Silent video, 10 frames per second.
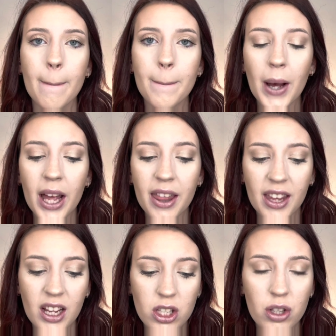But
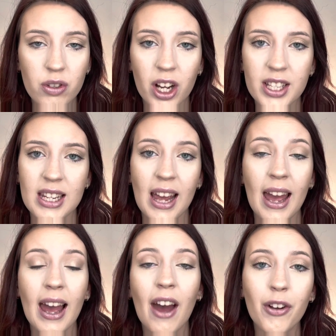thanks to
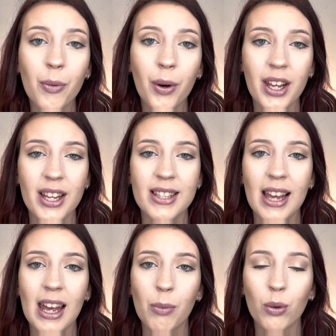Dossier, everyone is
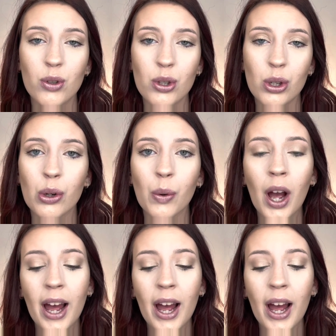able to